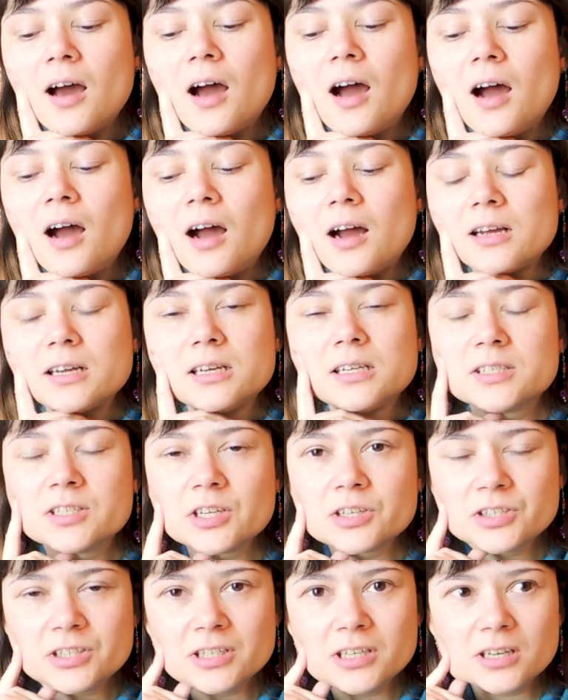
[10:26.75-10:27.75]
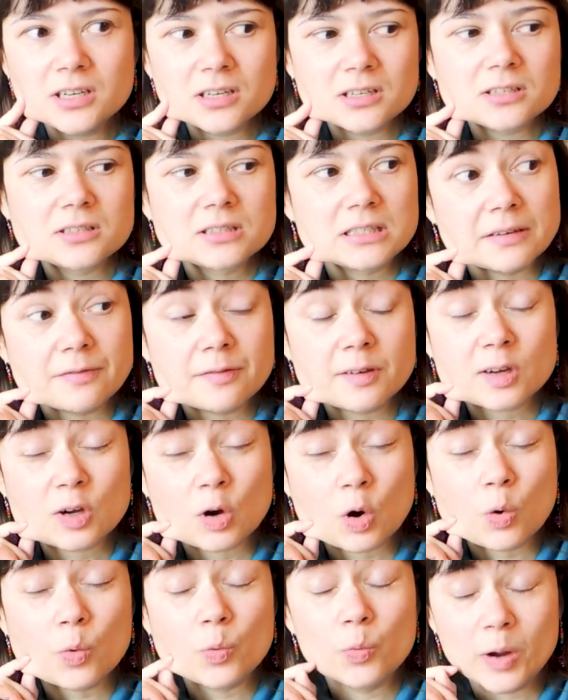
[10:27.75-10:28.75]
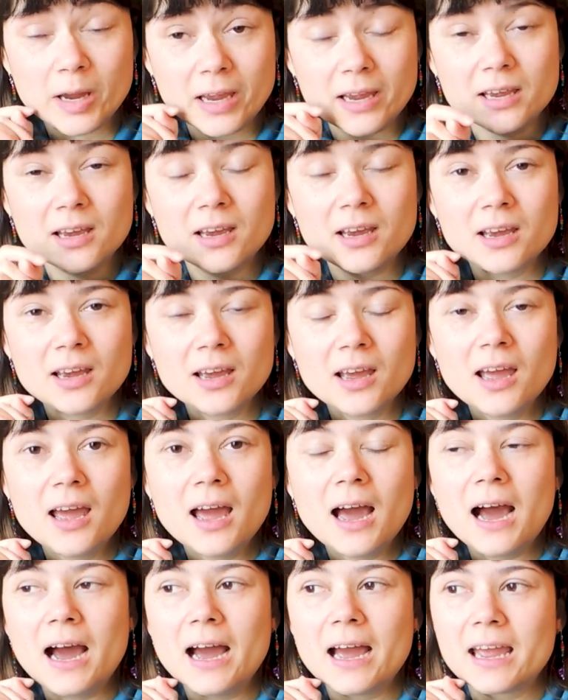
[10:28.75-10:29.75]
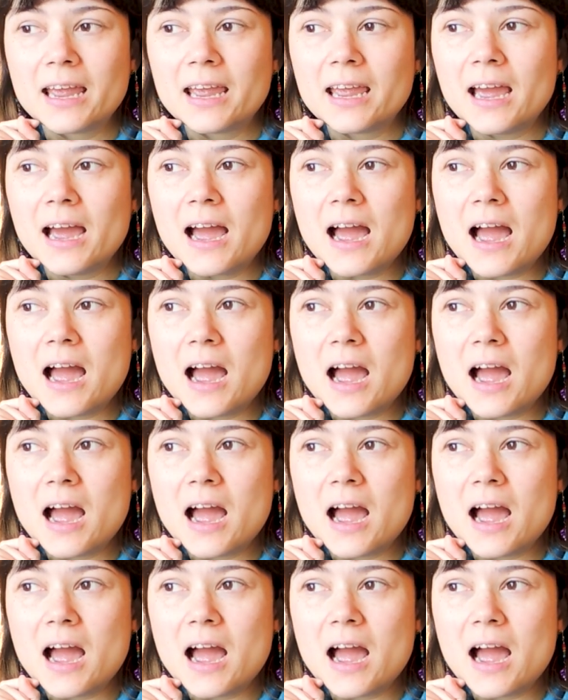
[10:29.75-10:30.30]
uh, such a difficult week. I